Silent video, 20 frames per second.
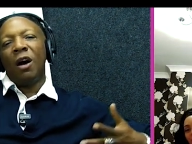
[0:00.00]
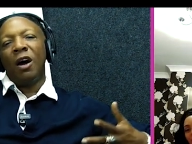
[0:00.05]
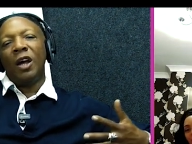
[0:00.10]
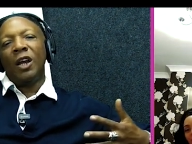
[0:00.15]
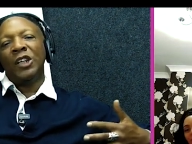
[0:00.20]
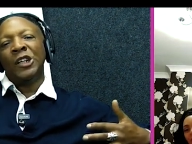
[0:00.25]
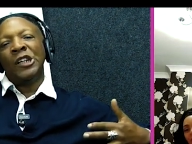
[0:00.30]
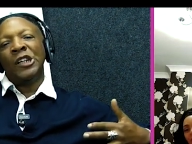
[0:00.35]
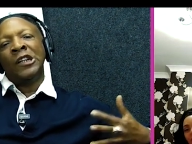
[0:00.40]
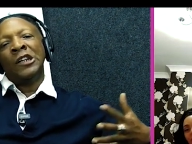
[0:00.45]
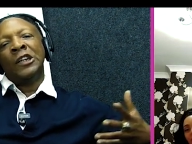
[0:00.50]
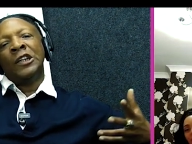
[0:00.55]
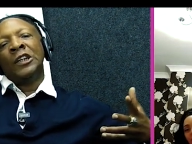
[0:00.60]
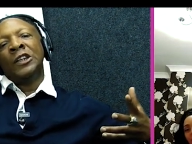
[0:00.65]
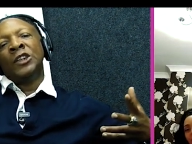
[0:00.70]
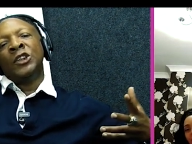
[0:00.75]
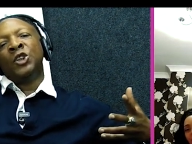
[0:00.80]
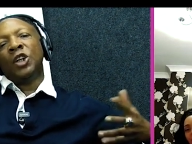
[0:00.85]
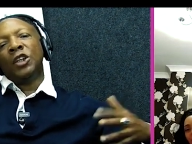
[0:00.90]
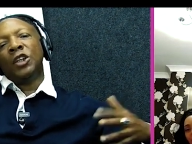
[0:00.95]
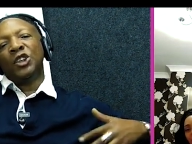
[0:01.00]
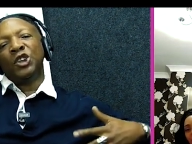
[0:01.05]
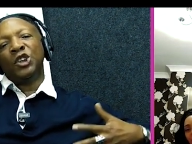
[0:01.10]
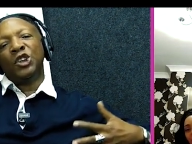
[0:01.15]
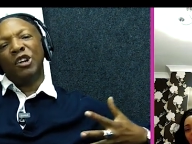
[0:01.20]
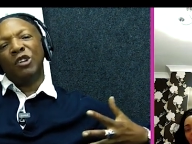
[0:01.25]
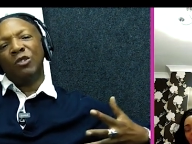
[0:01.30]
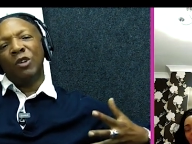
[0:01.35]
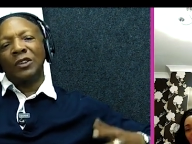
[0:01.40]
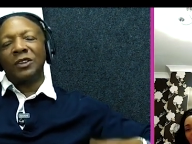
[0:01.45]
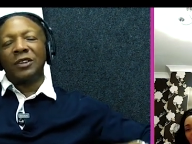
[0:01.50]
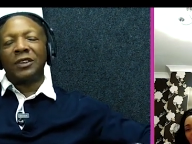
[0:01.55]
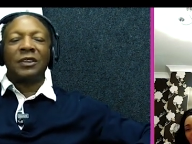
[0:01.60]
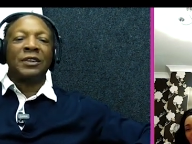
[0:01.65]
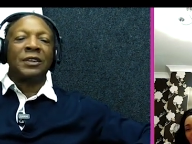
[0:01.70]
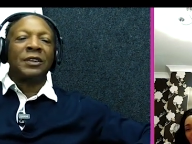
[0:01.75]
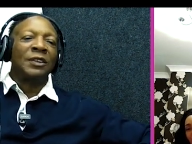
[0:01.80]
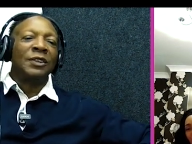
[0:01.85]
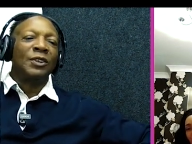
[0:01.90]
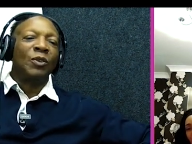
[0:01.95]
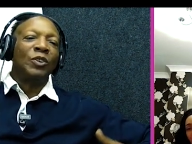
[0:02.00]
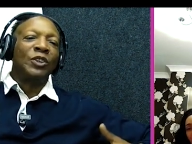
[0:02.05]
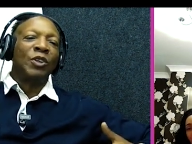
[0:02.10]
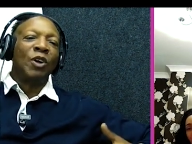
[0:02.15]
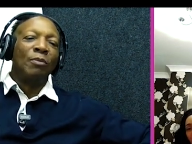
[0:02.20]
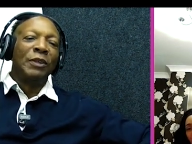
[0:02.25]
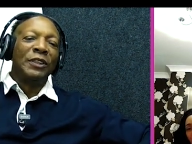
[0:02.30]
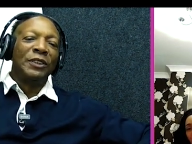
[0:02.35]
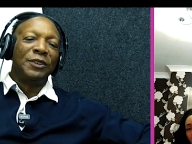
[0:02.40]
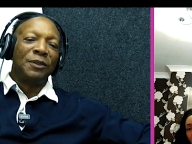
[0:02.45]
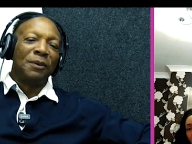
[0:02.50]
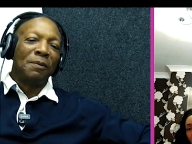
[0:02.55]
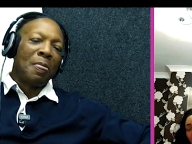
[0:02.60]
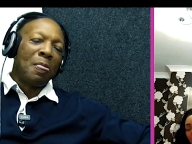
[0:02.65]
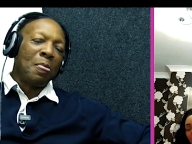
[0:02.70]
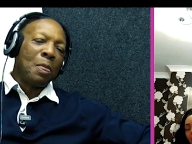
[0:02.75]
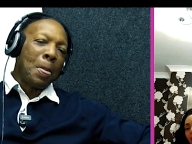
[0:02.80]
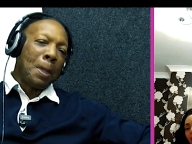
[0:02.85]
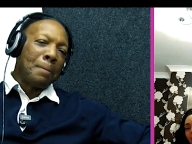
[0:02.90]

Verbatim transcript: What kind of shorter genres you was humming to?